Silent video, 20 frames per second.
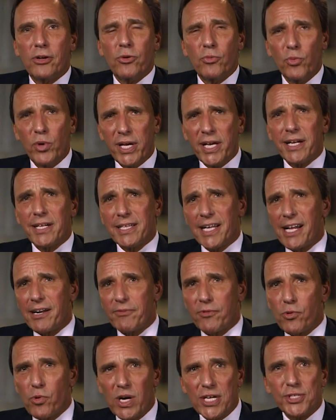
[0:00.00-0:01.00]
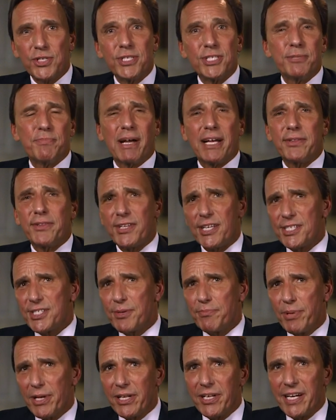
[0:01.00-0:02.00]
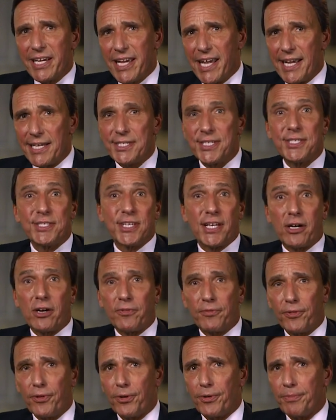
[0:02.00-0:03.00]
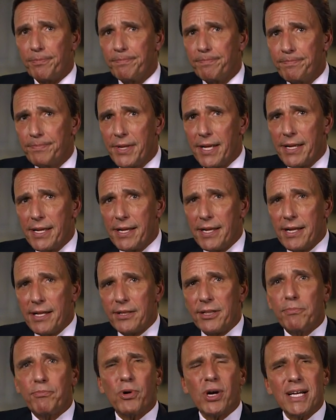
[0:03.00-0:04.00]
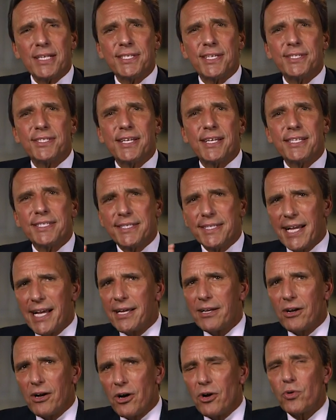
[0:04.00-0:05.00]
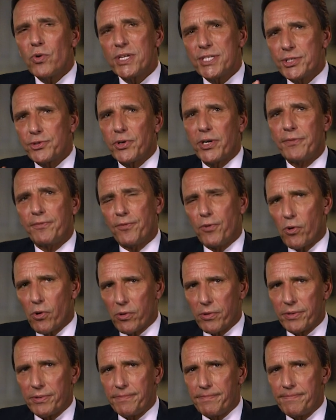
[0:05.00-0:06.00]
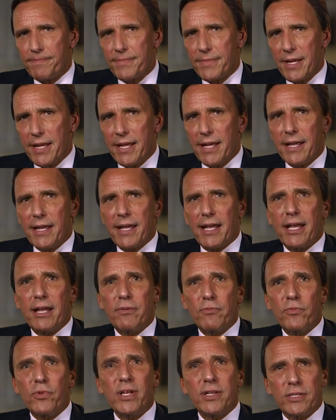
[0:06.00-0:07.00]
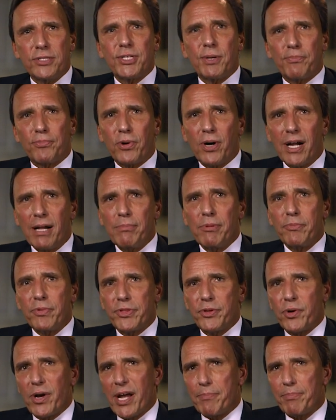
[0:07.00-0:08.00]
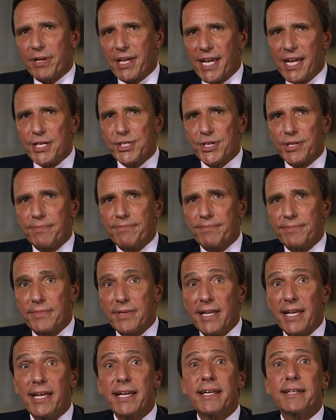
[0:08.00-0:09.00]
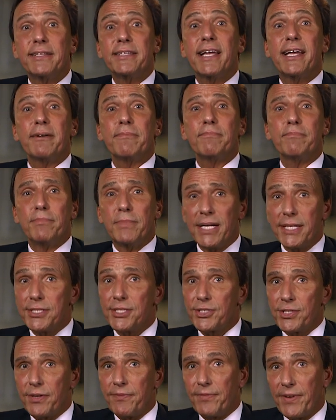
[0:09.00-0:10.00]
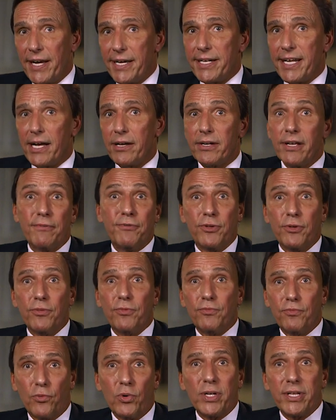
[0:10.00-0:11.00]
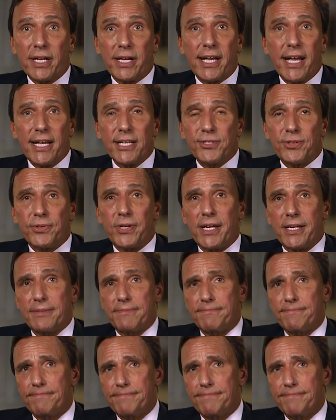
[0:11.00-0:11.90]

We get a lot of questions about disability cases at our firm. The process is not always straightforward. And when there's a problem with your application, it can take months to find out if you've won the case or not.